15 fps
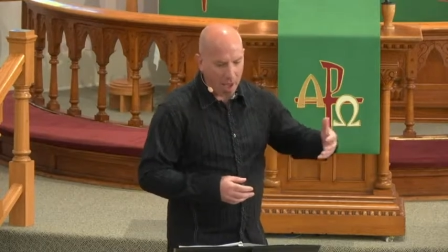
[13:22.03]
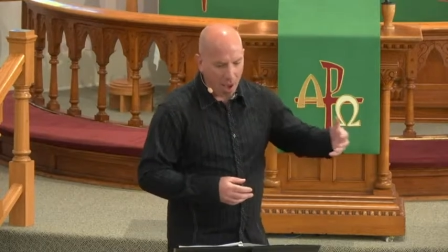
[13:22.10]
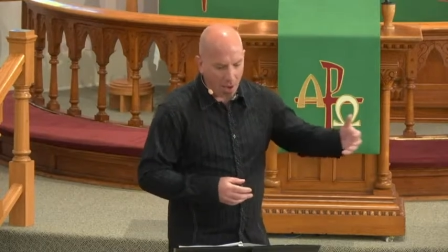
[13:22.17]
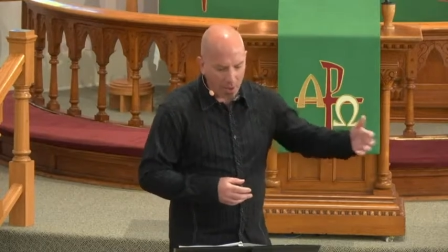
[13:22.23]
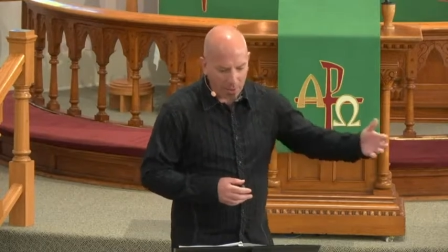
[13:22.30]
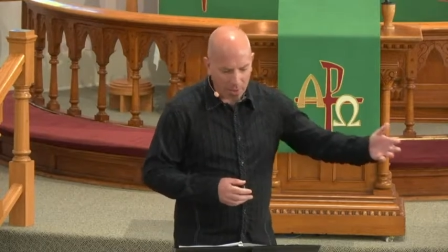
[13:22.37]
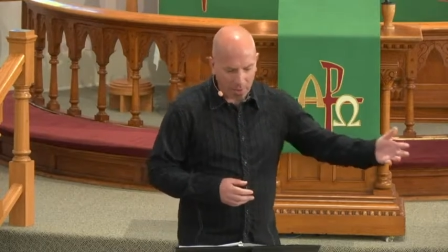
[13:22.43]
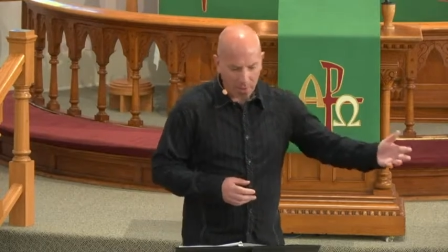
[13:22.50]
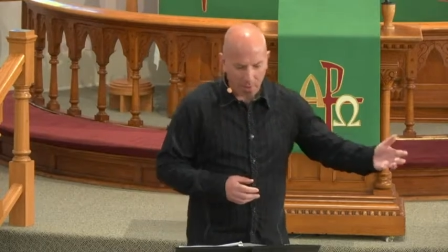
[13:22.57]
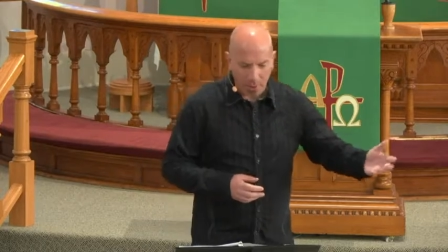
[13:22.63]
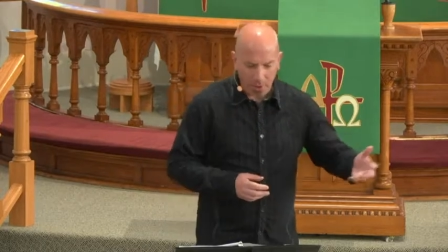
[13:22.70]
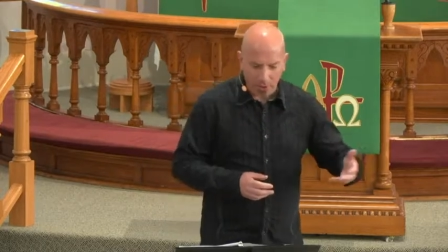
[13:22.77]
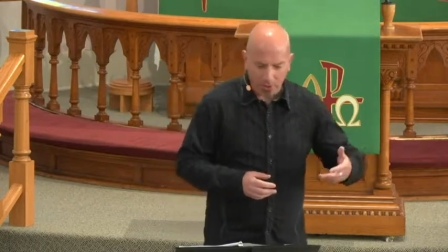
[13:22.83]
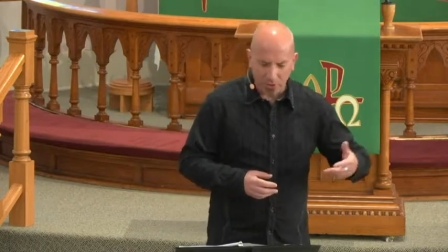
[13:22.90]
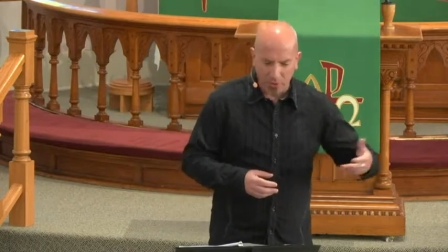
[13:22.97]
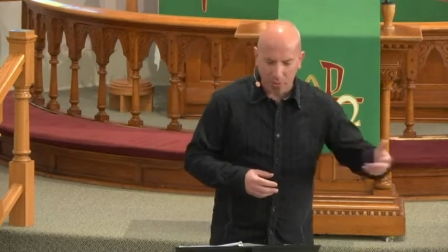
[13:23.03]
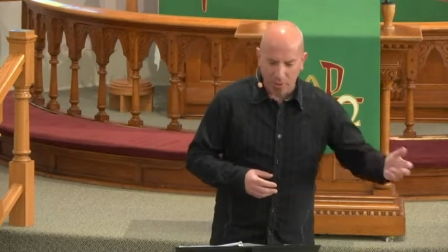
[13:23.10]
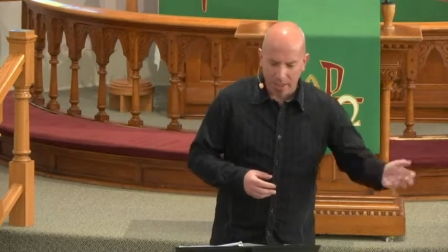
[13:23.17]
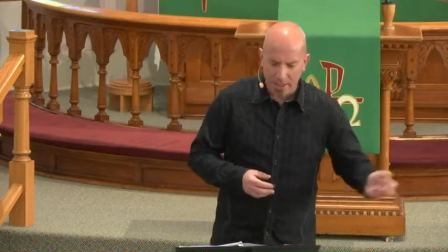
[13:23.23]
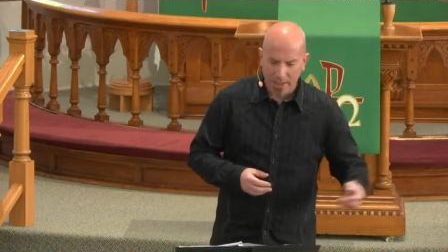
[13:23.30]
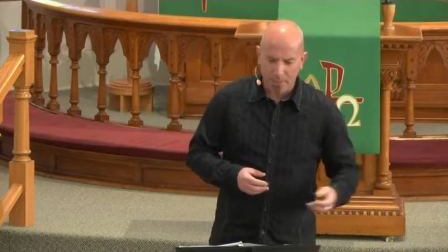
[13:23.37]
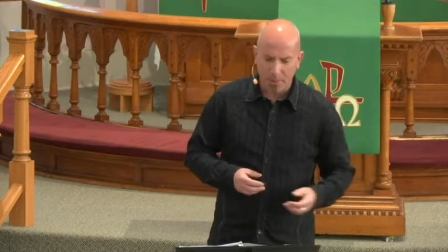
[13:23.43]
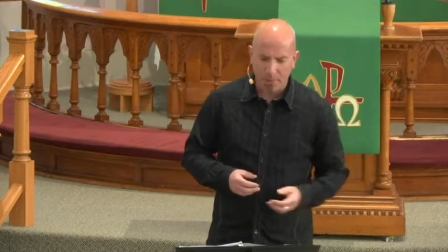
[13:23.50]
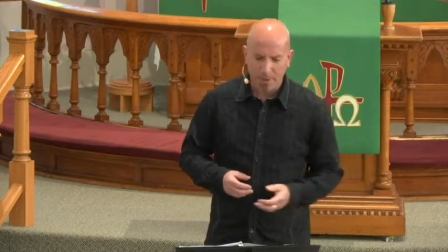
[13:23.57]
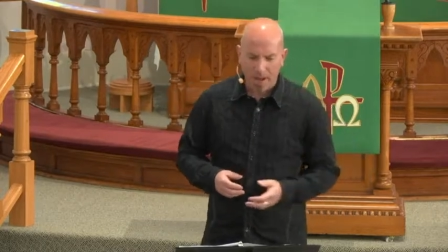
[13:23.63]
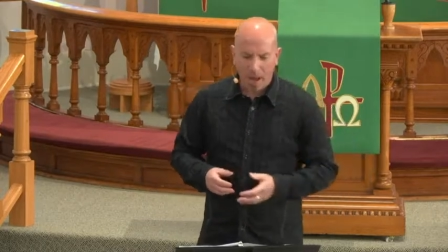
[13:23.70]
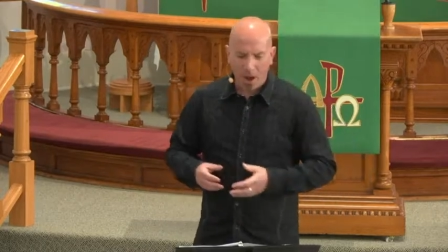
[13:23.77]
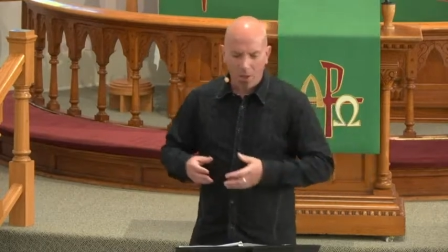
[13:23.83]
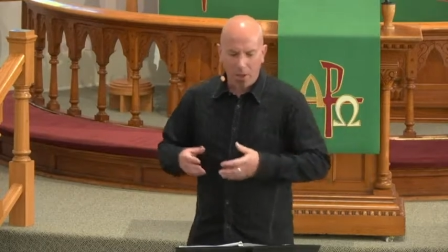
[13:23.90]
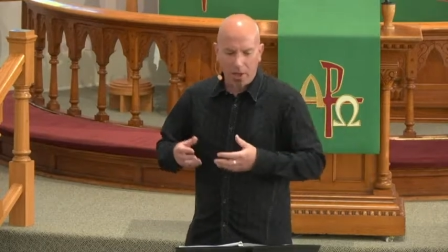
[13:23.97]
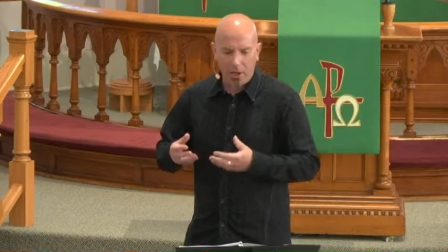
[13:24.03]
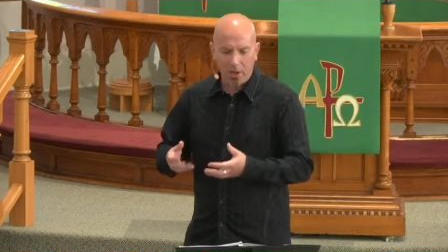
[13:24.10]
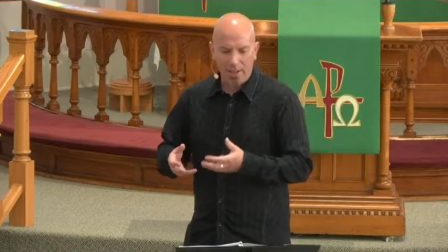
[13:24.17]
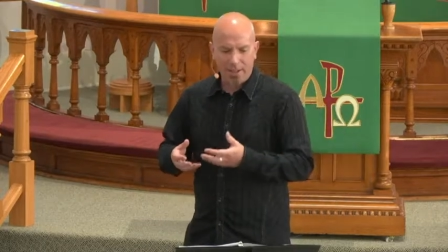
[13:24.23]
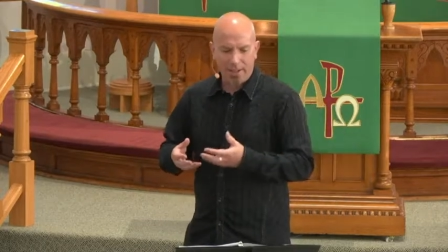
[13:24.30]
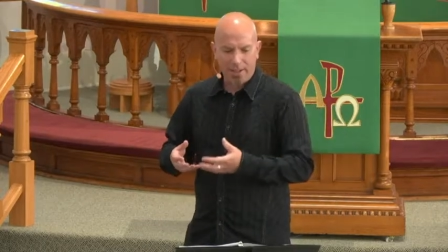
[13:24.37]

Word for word: out of that oppressive place, but now they couldn't